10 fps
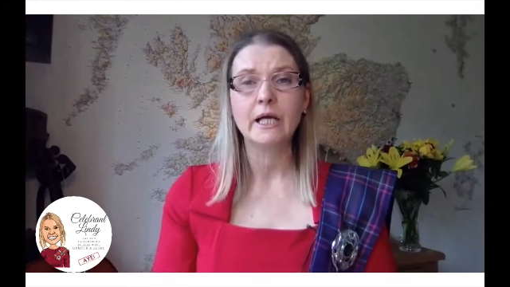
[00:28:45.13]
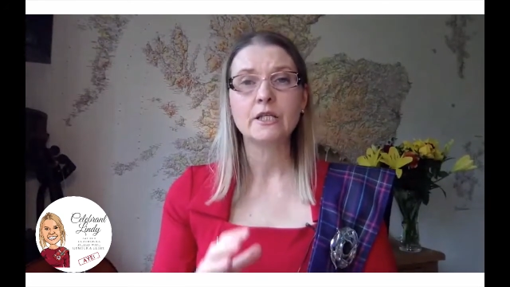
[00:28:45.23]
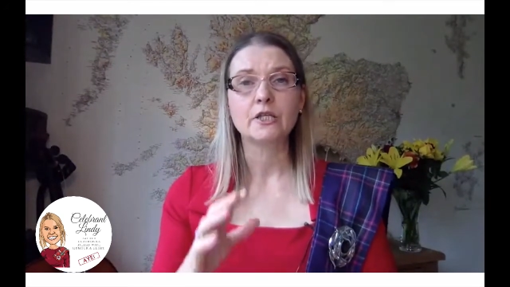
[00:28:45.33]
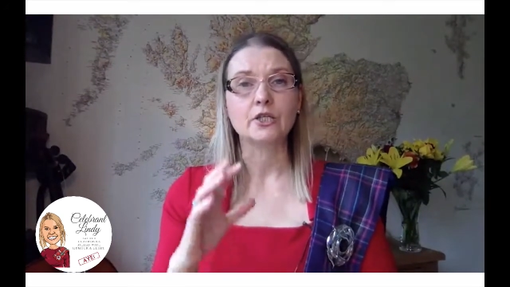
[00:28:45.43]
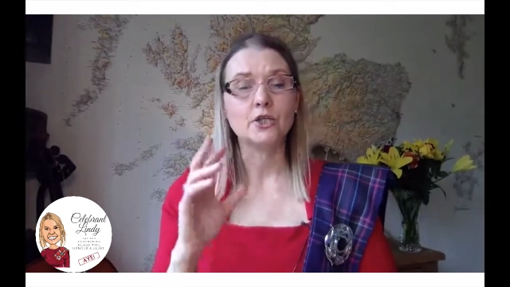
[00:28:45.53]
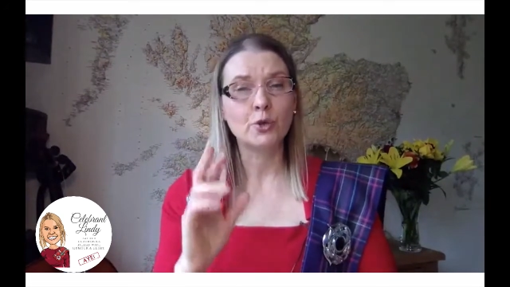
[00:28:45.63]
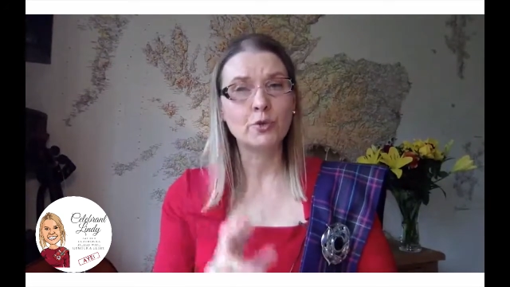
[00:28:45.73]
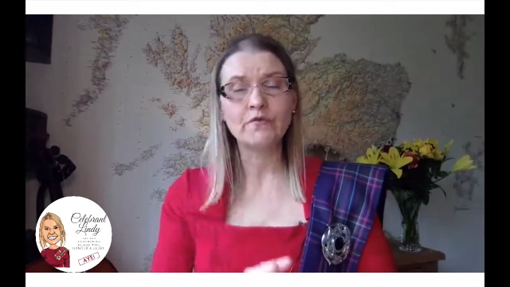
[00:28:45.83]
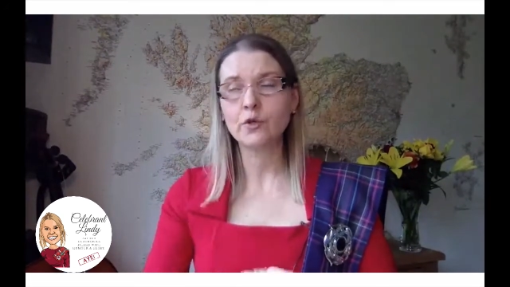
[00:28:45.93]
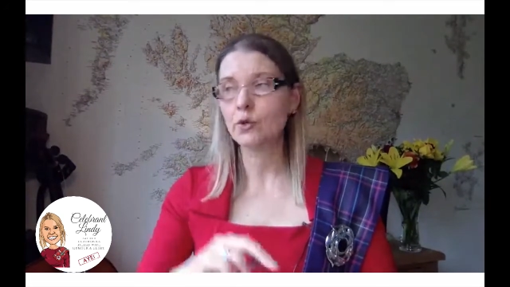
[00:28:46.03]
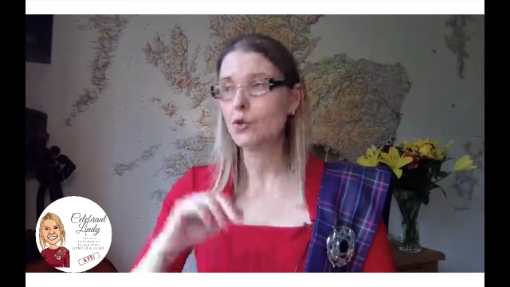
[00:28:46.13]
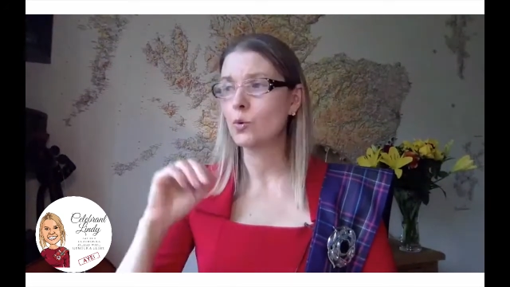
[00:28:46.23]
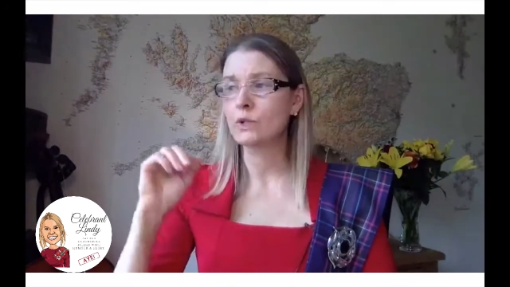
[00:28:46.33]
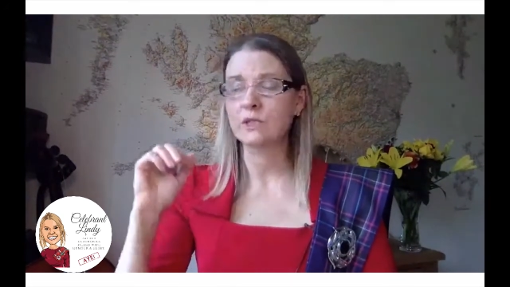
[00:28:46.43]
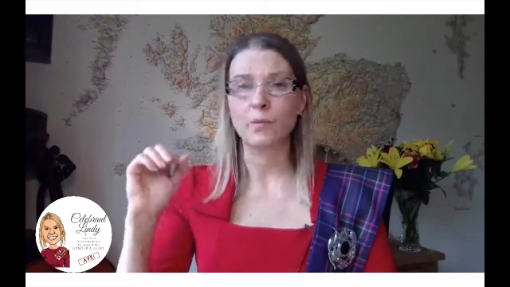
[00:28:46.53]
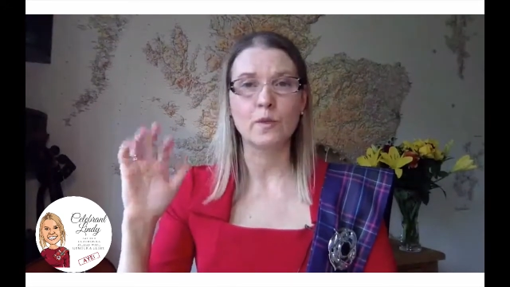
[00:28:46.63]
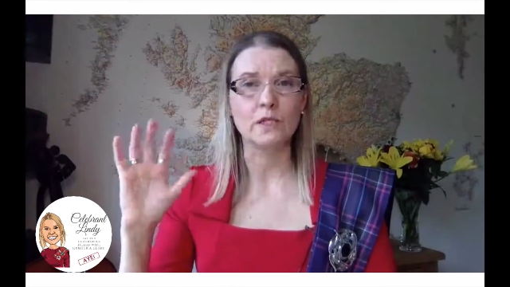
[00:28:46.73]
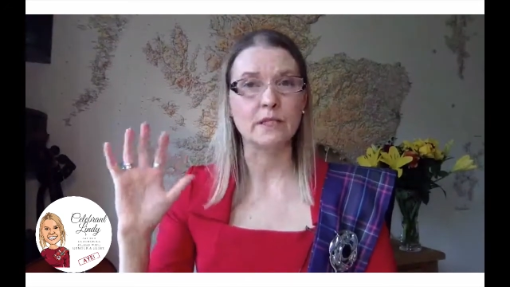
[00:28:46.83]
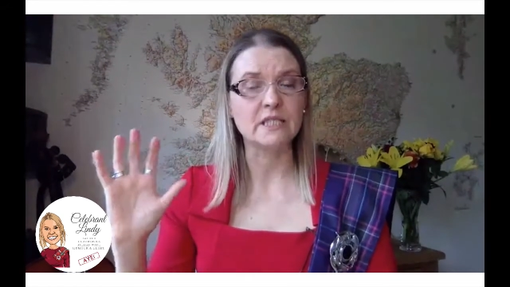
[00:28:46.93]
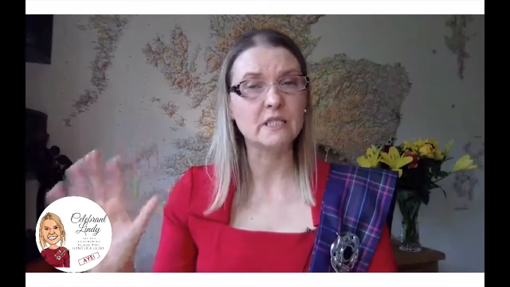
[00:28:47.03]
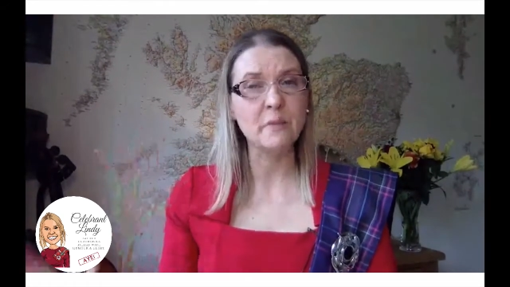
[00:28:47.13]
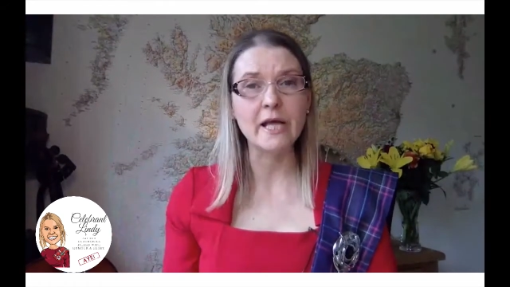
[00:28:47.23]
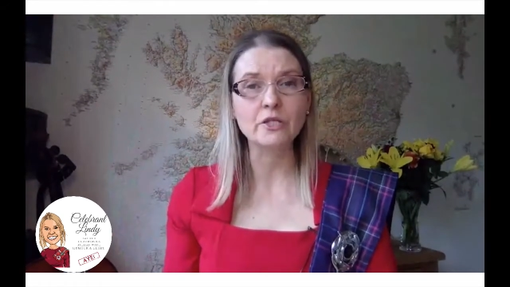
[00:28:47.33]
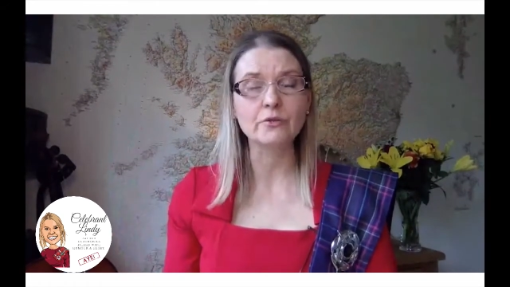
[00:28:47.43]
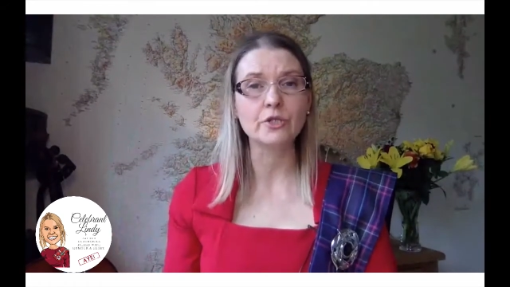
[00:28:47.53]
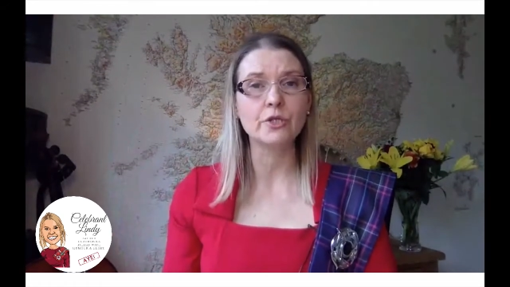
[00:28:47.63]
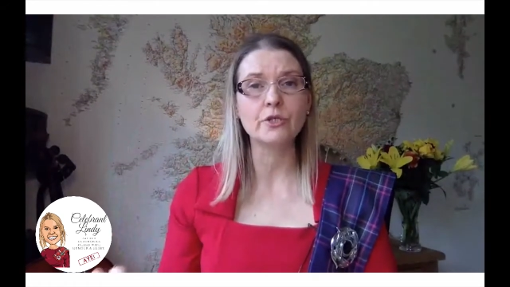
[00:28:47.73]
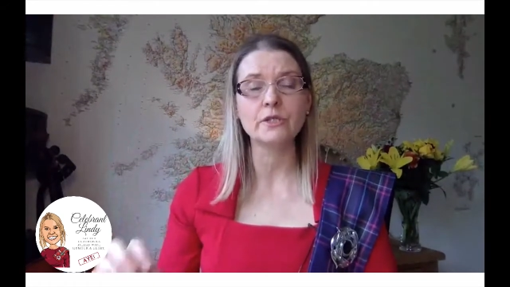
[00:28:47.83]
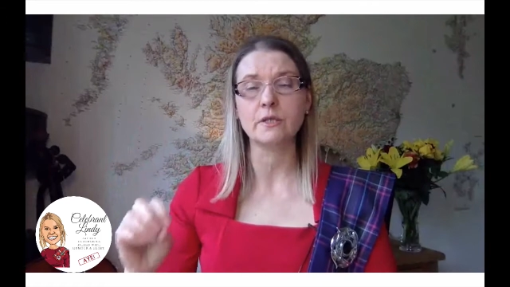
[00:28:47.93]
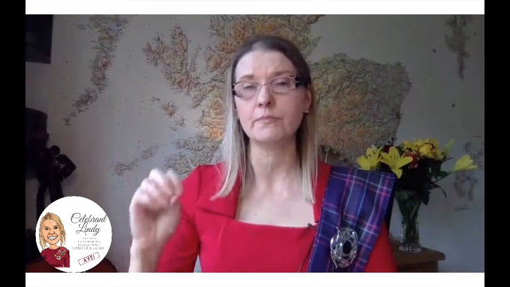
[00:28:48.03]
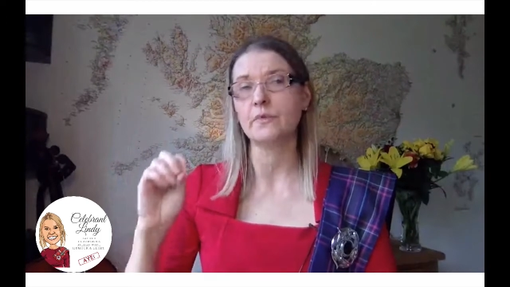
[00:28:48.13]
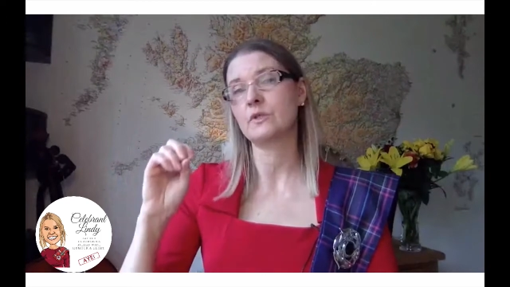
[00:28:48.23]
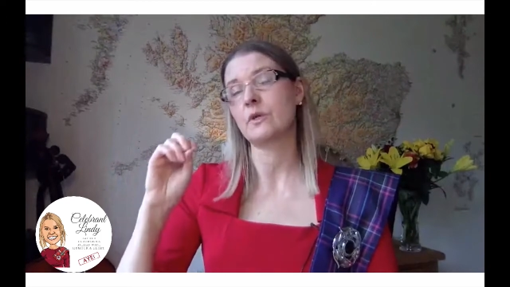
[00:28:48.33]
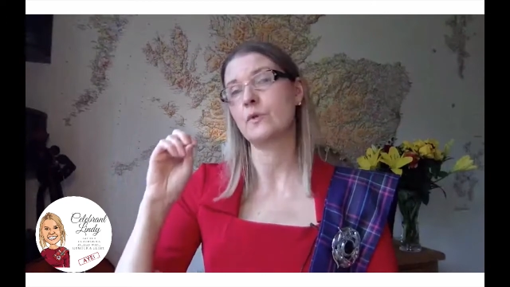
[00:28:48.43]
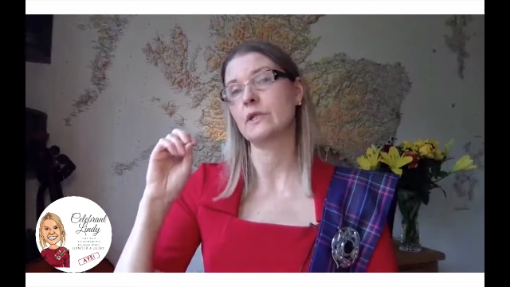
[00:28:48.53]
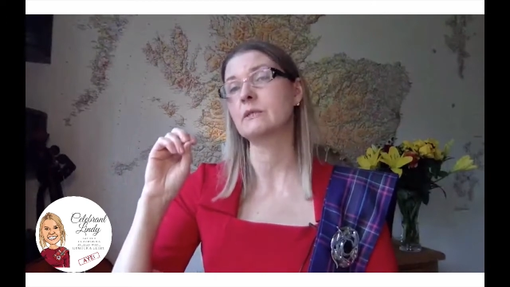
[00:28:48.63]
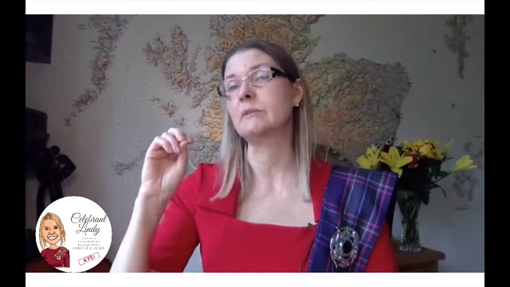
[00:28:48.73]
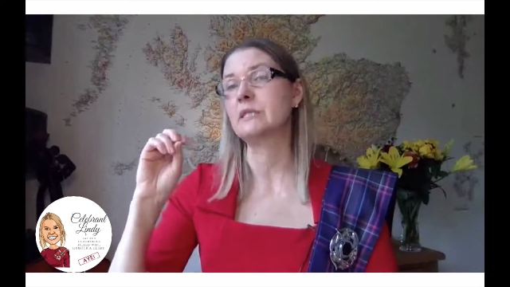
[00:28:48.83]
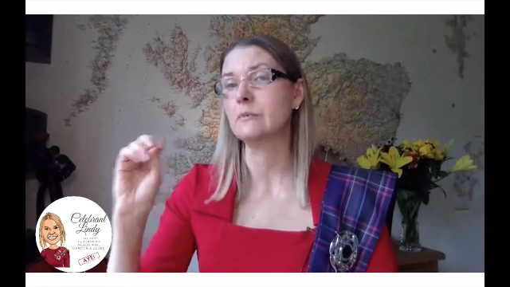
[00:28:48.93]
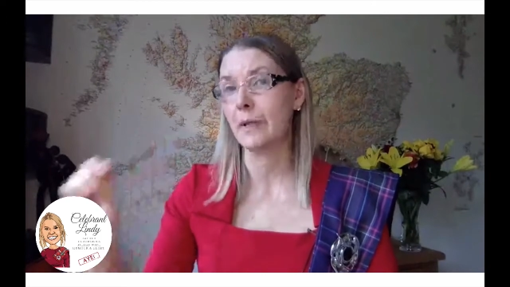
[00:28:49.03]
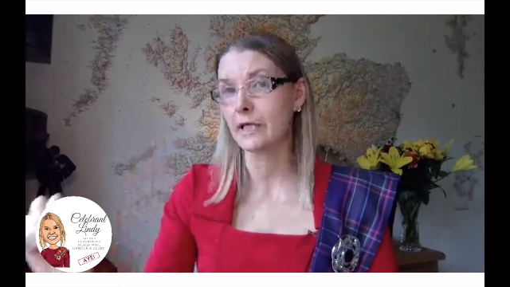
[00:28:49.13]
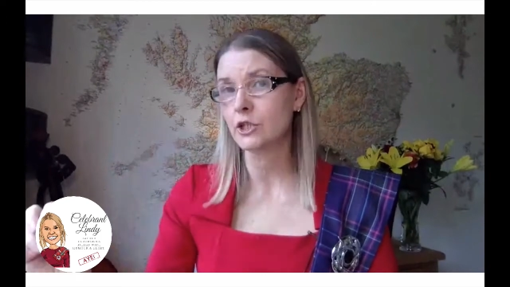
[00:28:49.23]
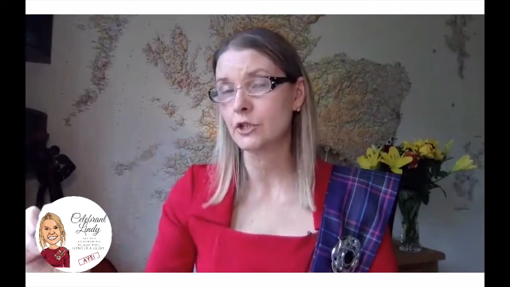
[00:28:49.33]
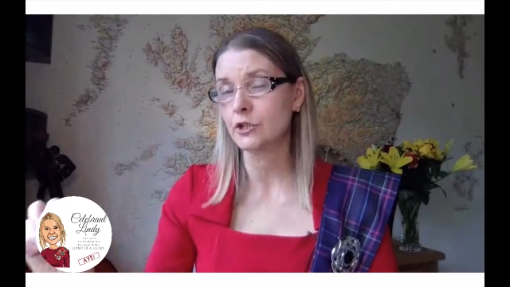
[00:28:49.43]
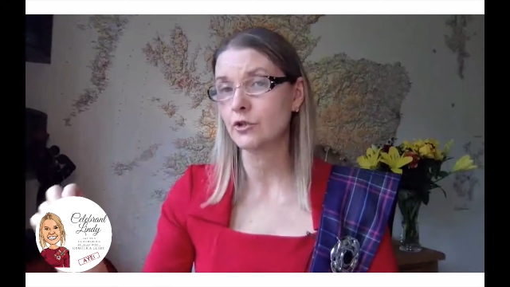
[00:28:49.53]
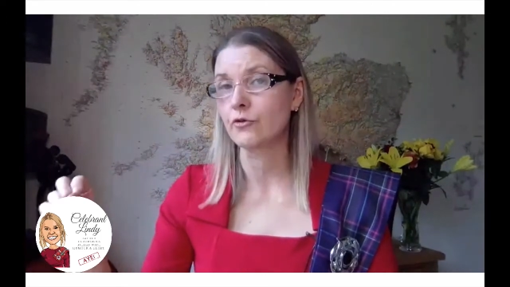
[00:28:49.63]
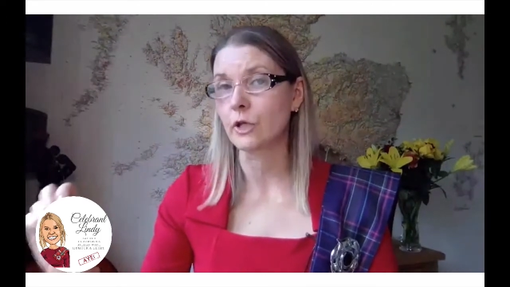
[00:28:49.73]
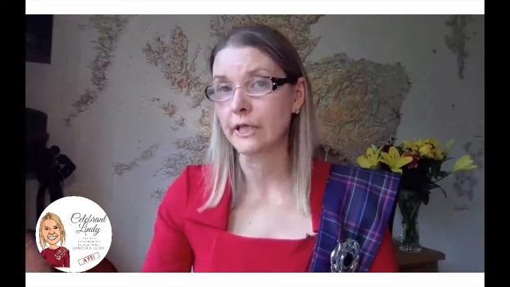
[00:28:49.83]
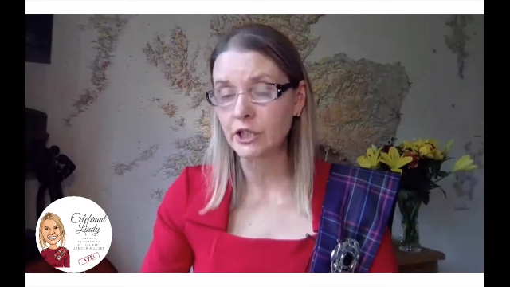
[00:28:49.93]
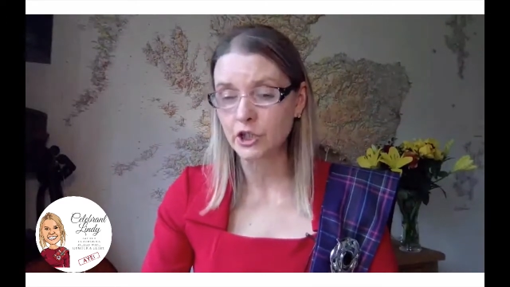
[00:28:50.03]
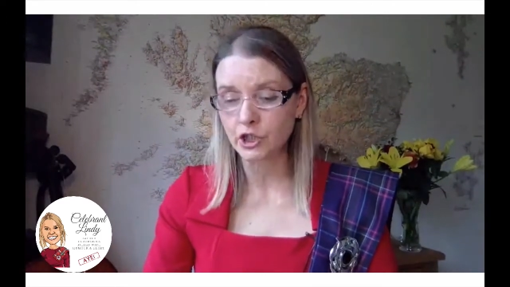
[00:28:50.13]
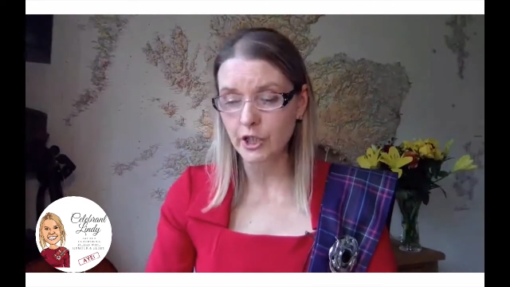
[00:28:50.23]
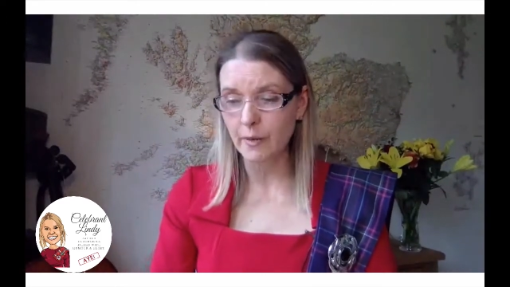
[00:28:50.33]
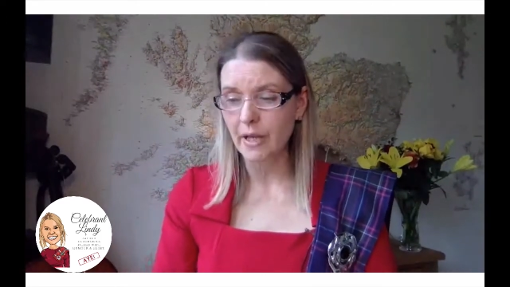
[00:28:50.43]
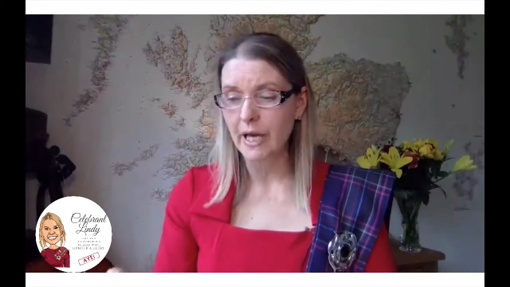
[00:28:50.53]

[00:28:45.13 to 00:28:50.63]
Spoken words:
The two of you go somewhere that's special to you, somewhere that's been special in your relationship.